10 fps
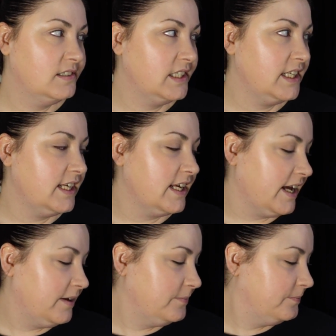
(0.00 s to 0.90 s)

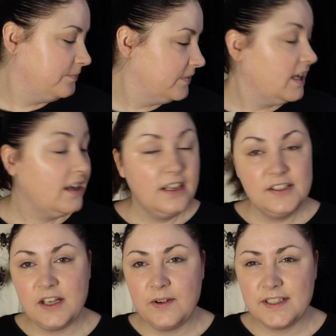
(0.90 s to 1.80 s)
Yeah.
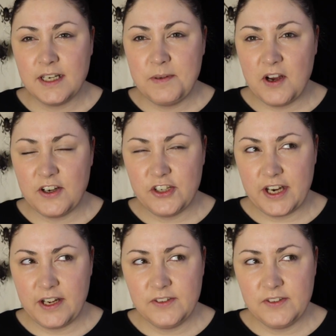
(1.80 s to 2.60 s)
So it's going to be eyeshadow,